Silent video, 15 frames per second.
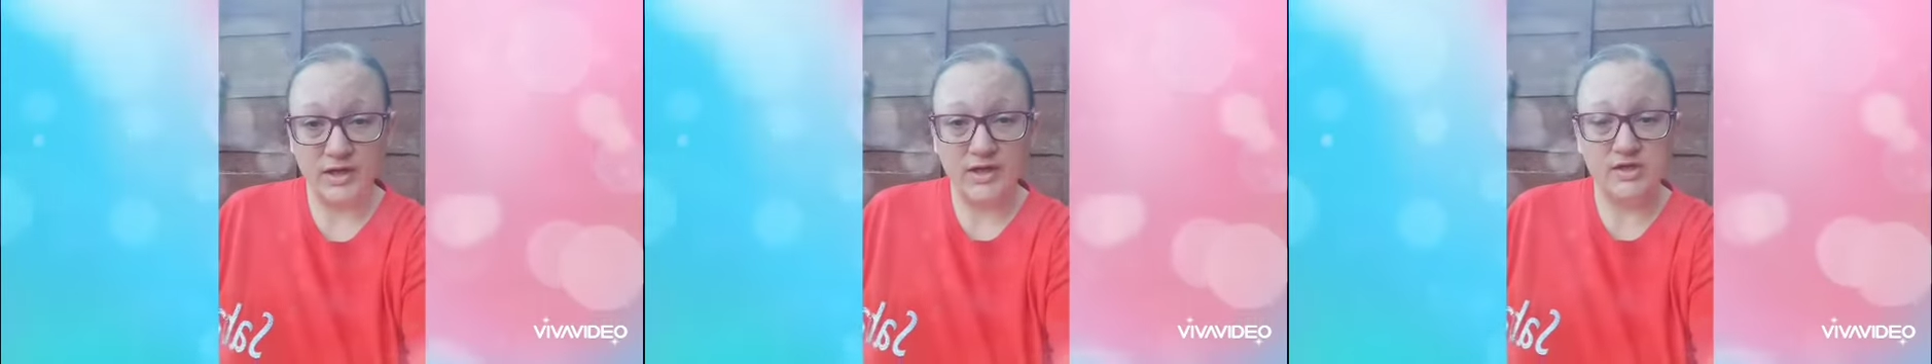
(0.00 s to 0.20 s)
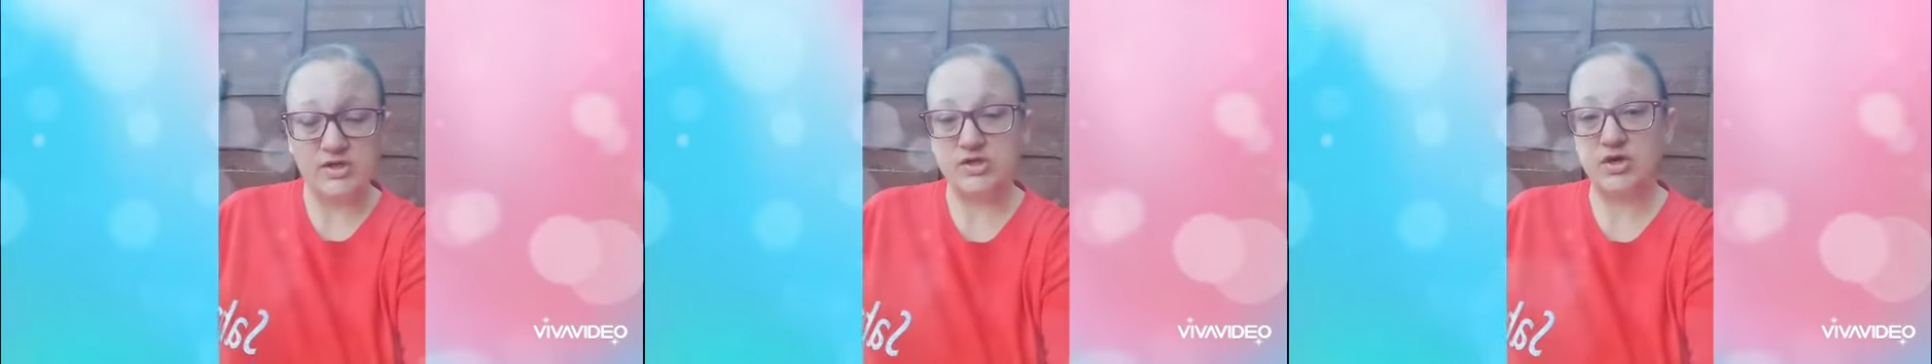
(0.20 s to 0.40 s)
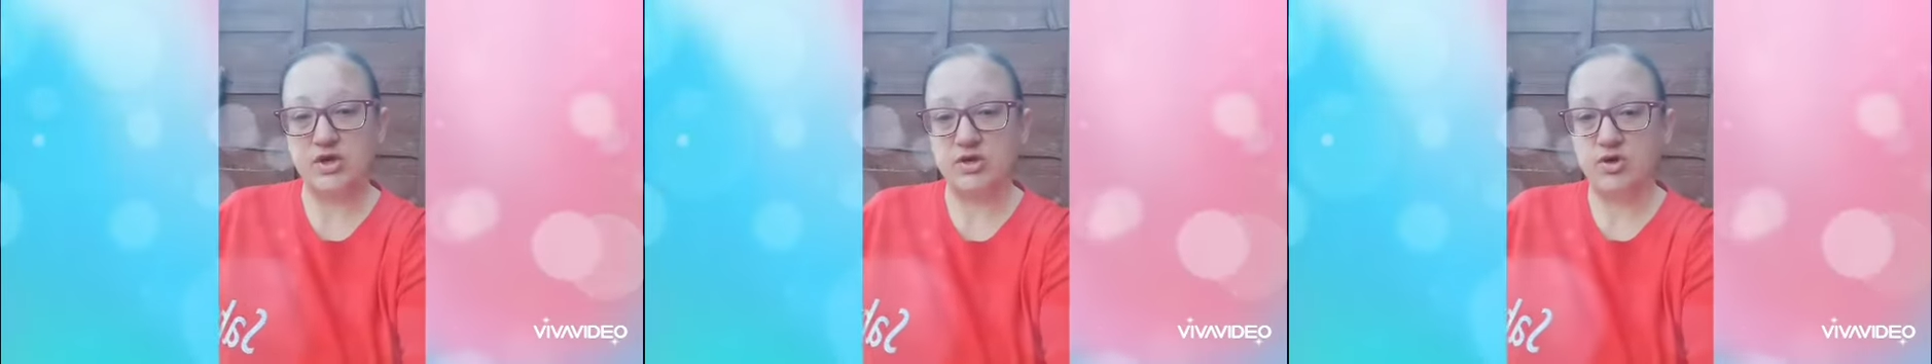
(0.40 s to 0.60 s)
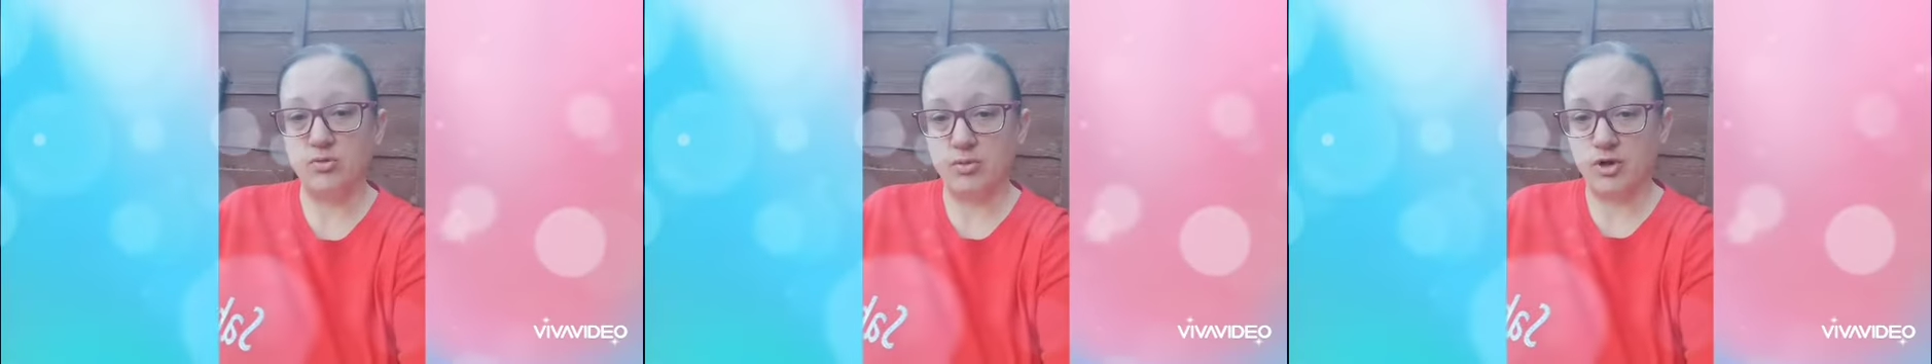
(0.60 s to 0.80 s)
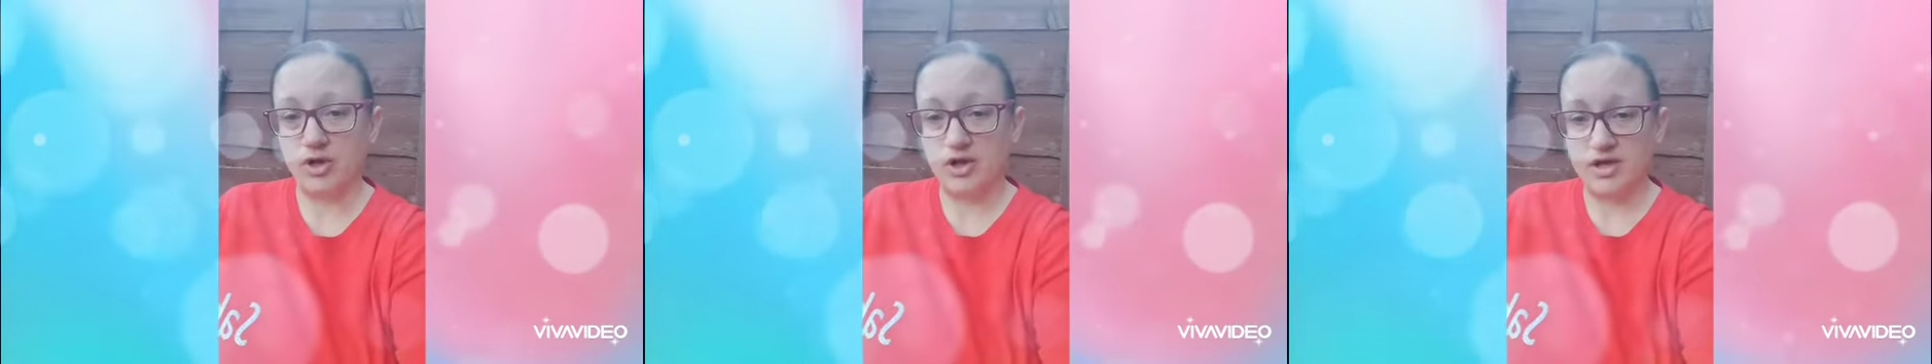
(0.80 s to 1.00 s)
just thought I'd come
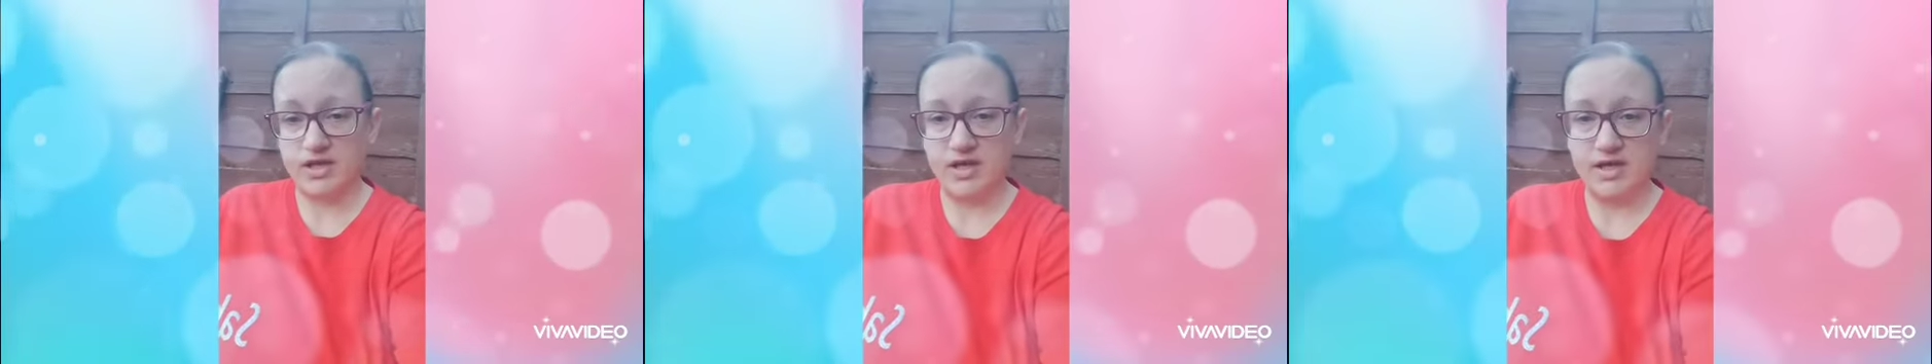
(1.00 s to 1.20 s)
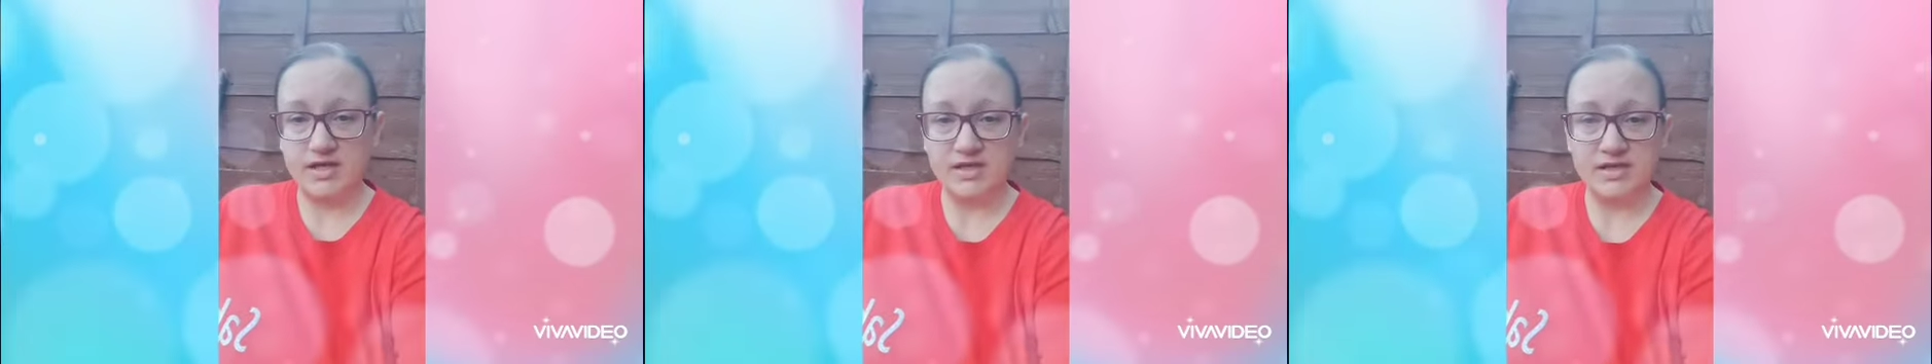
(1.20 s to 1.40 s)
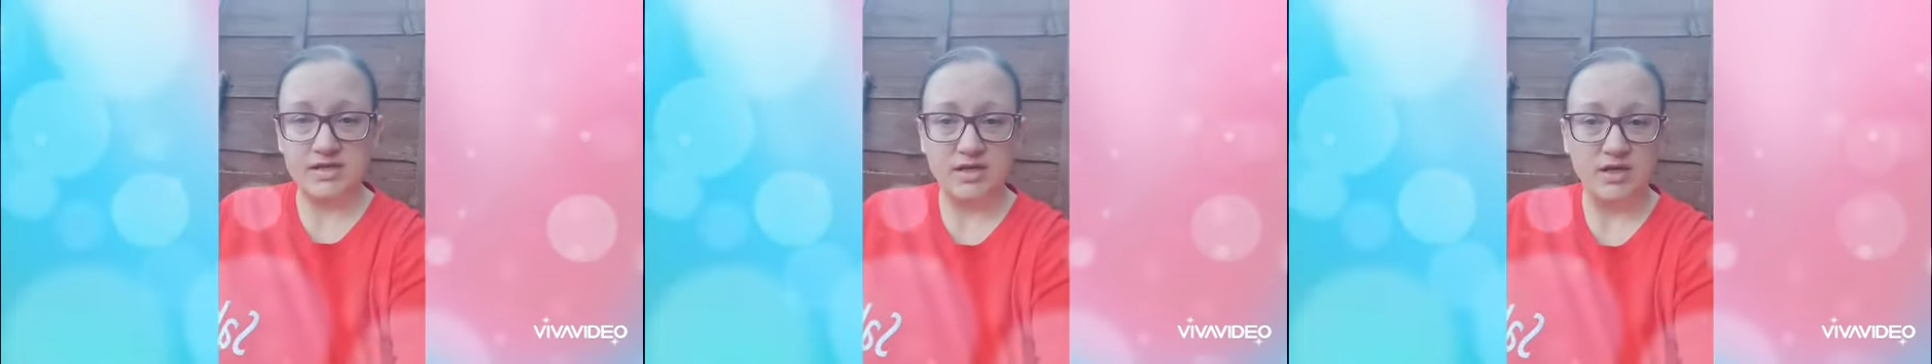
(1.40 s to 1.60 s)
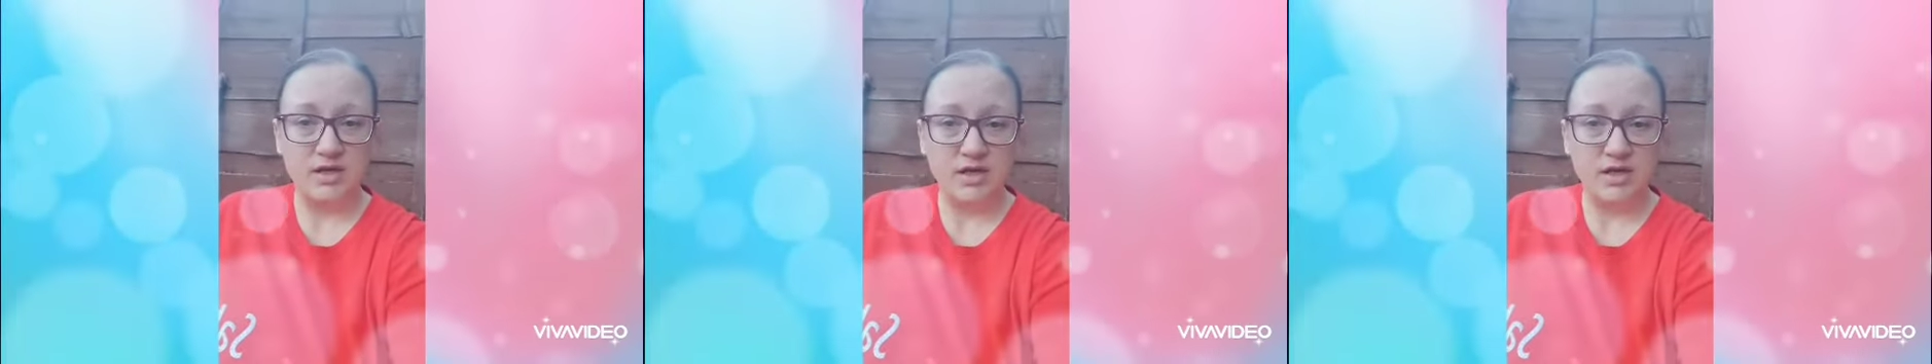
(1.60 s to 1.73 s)
on like this,